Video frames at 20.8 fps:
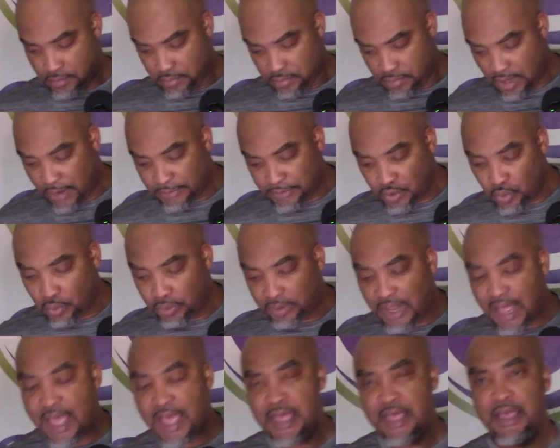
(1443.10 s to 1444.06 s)
And I'm so
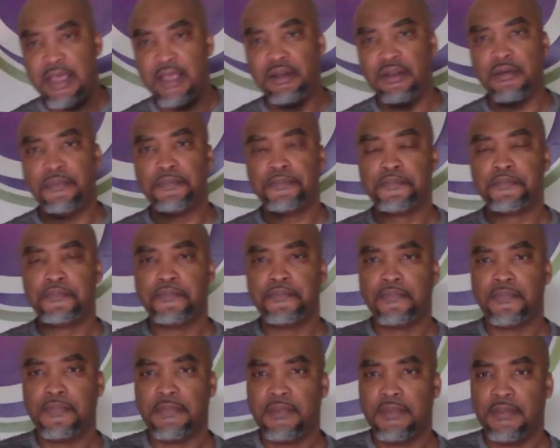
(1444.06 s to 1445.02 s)
glad
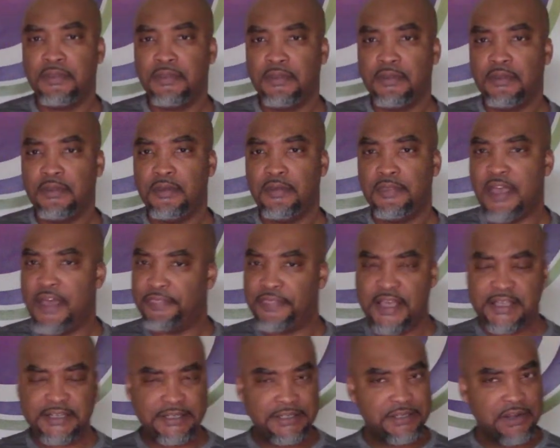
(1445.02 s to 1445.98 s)
that
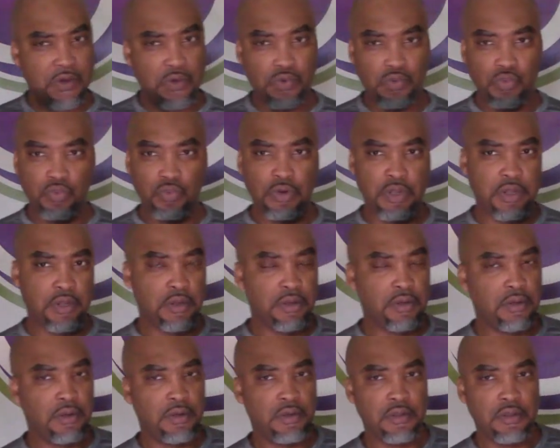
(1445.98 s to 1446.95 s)
that stone
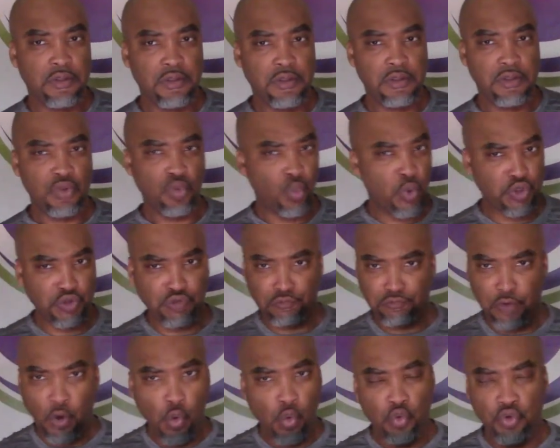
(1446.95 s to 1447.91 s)
was
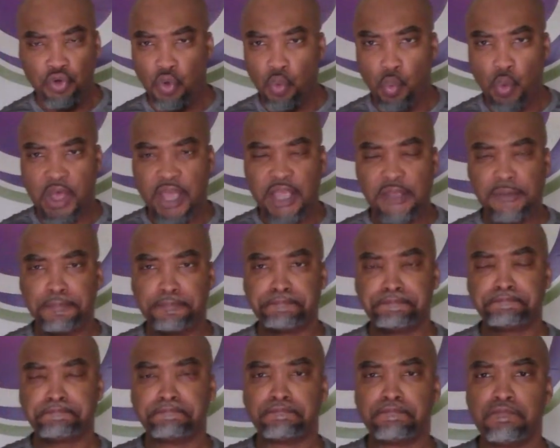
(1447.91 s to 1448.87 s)
rolled away.
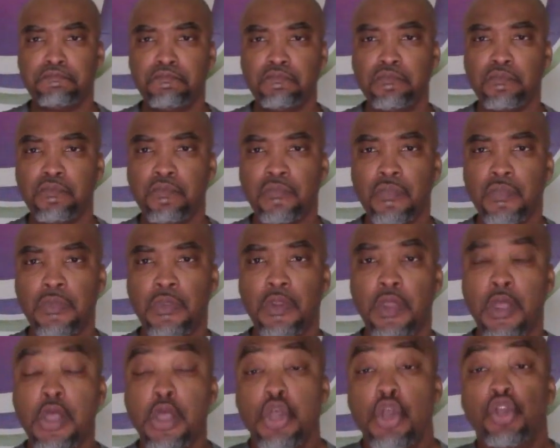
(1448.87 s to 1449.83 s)
Yes.
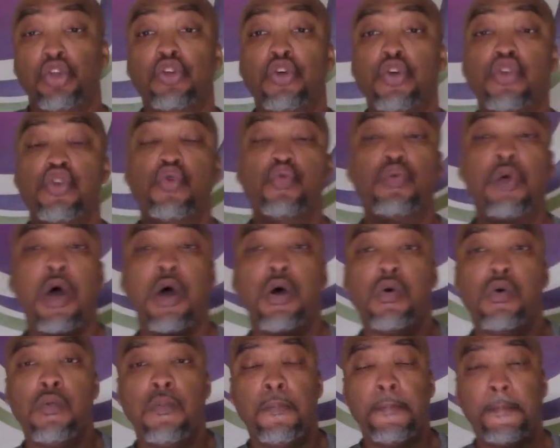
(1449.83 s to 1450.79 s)
Do you
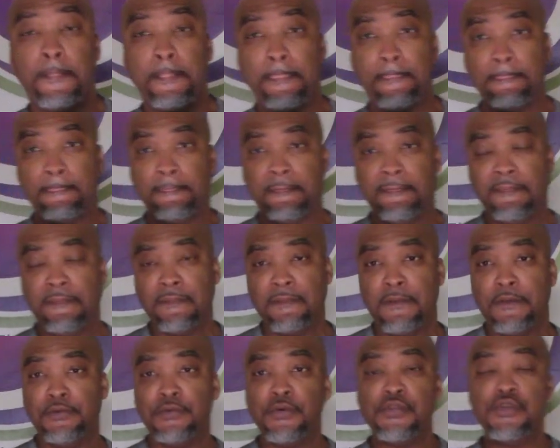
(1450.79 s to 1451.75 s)
know
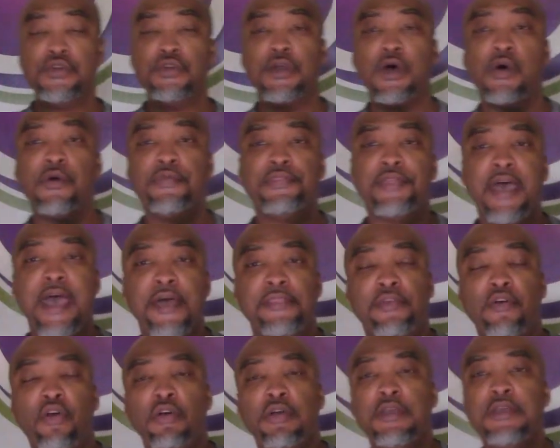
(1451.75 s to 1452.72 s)
that
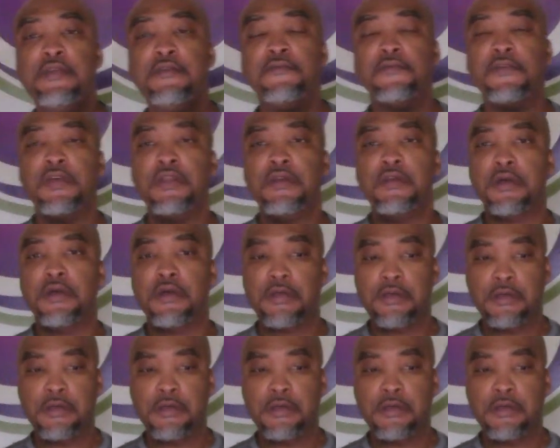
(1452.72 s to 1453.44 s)
there are even